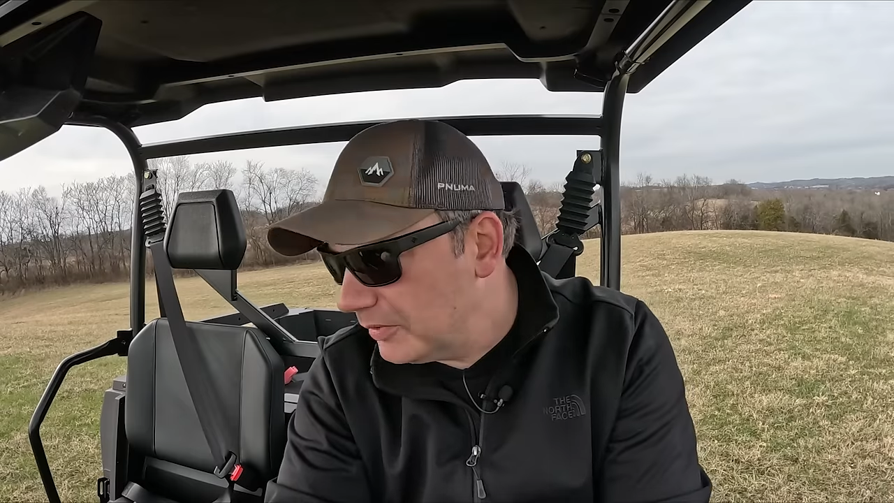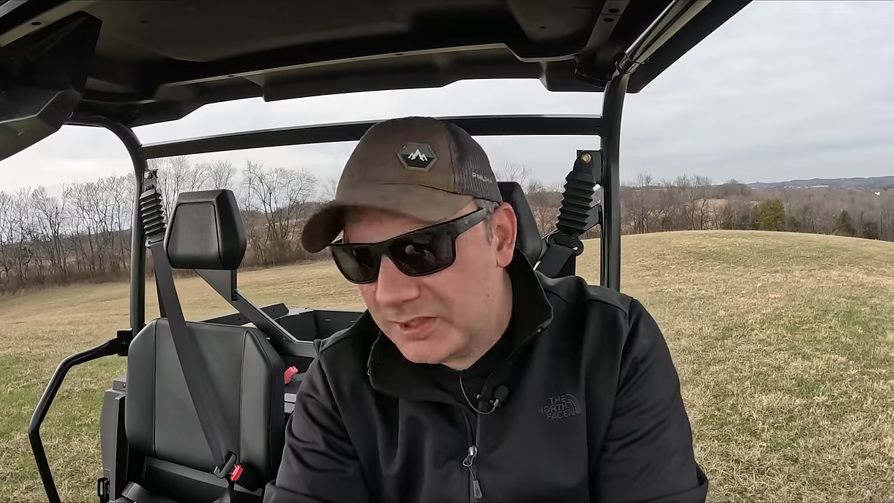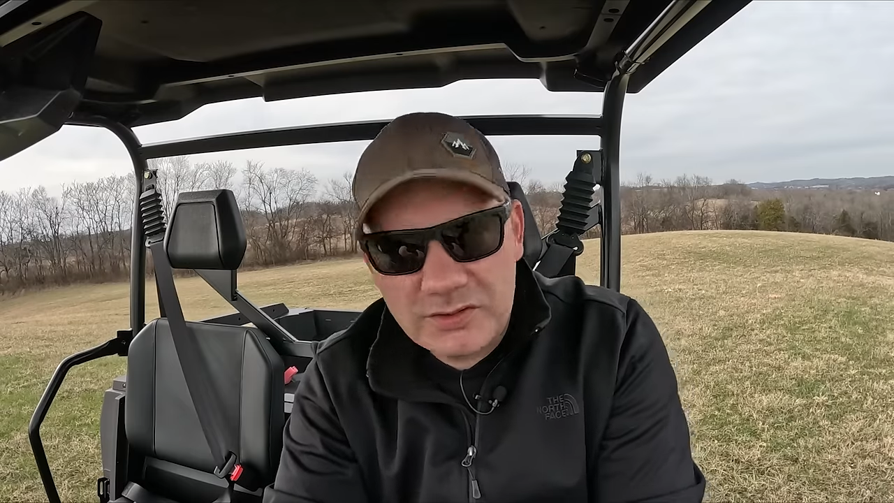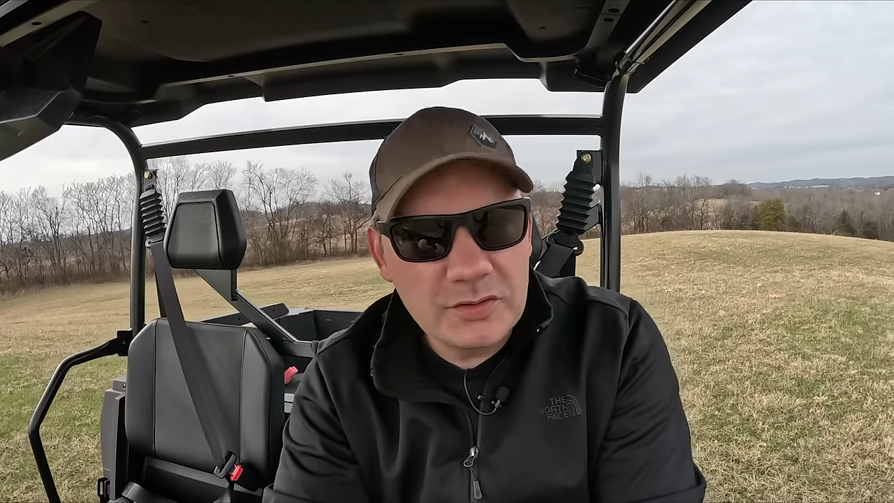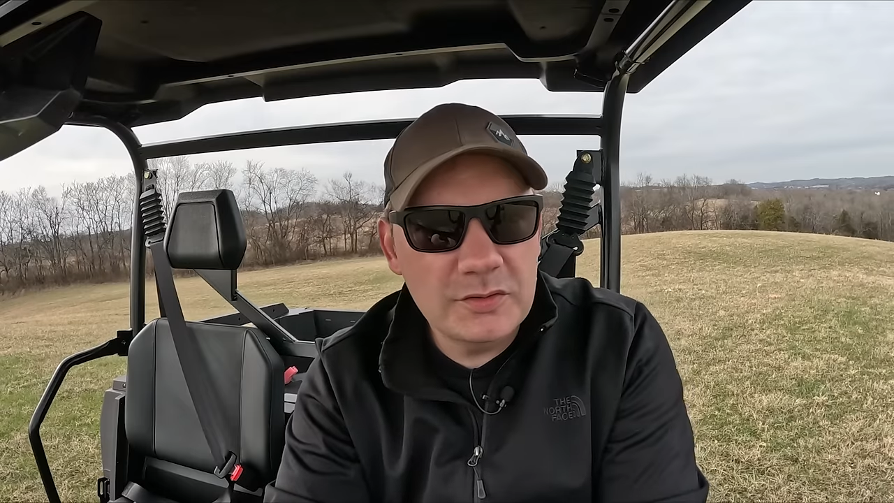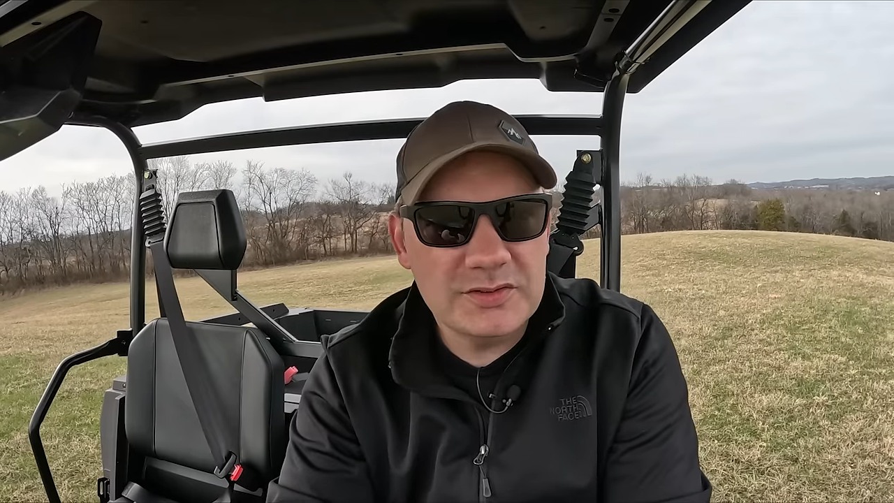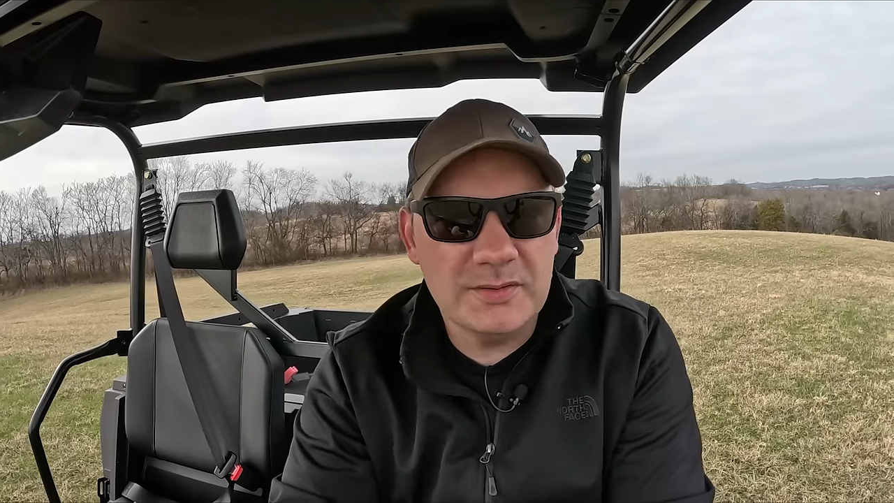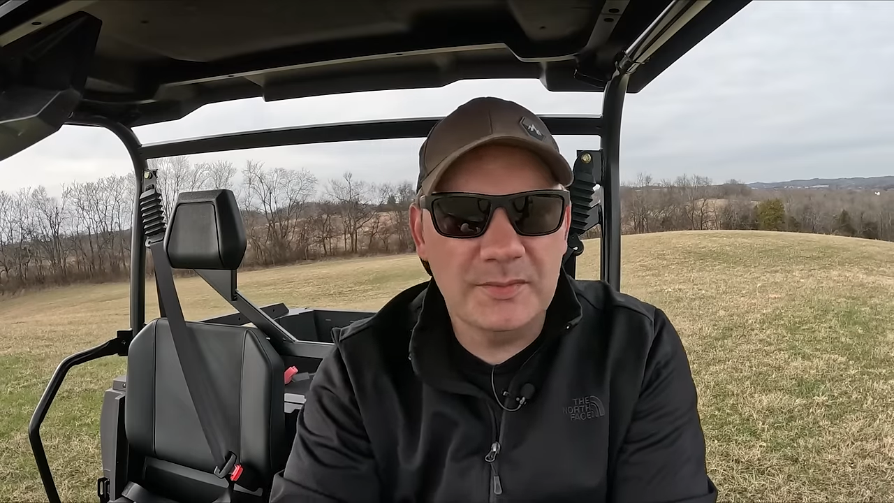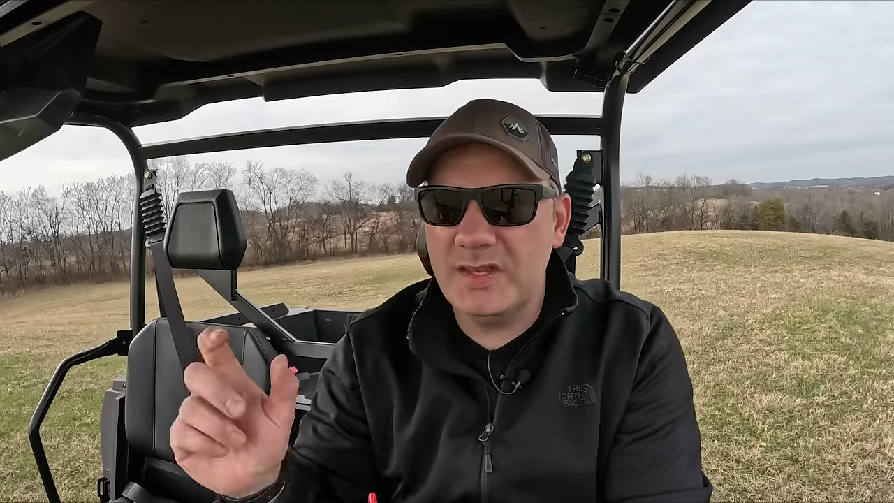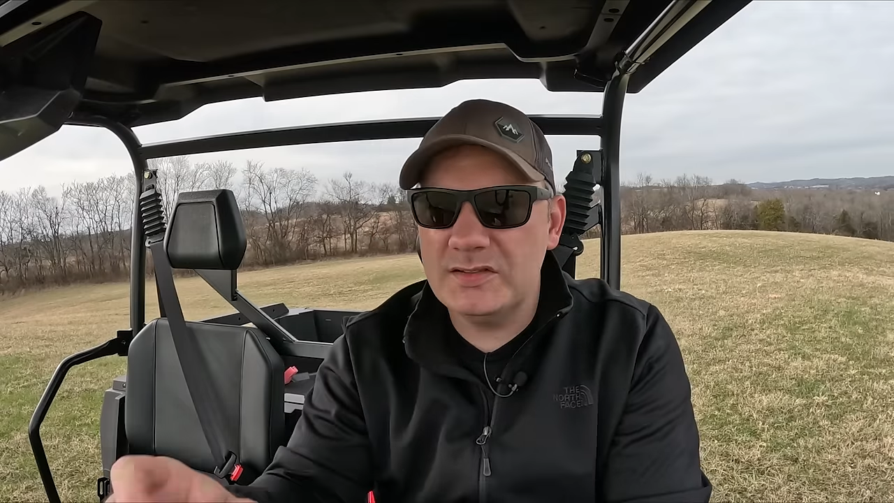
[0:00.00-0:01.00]
We could do
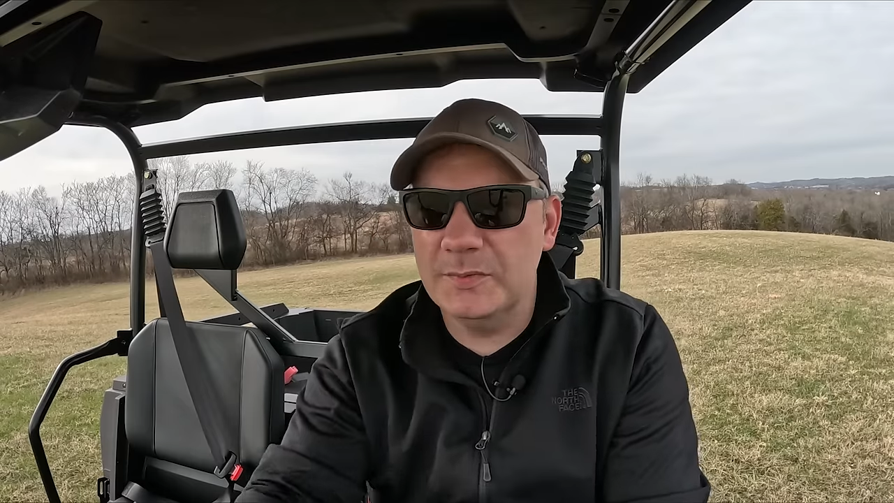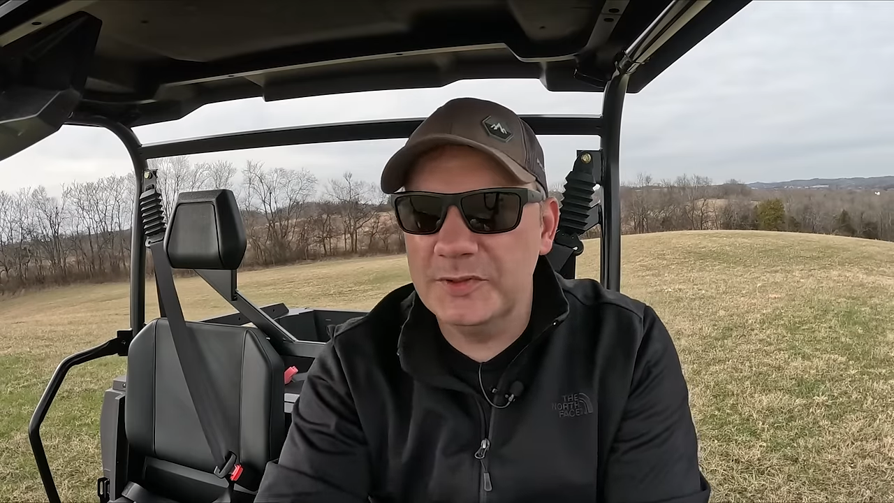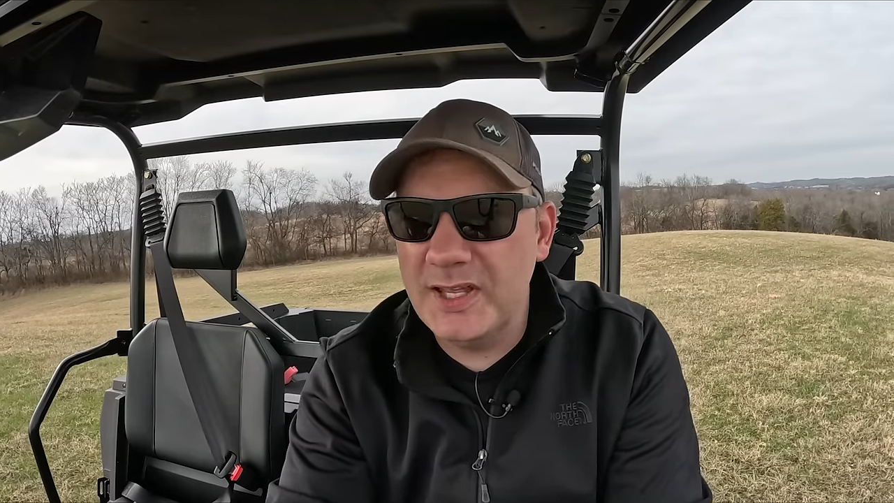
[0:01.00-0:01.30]
some decibel